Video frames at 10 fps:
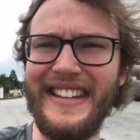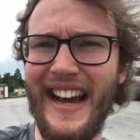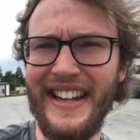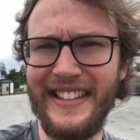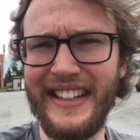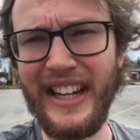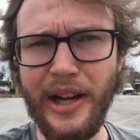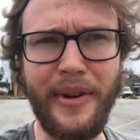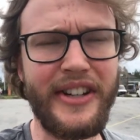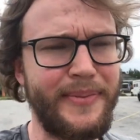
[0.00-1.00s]
90
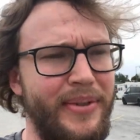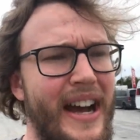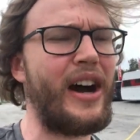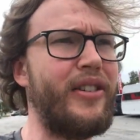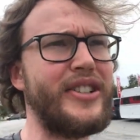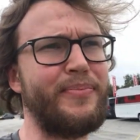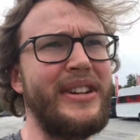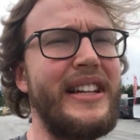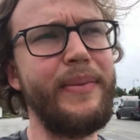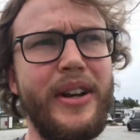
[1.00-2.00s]
kilometers per hour
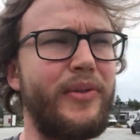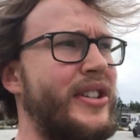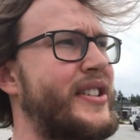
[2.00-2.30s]
speed limit, which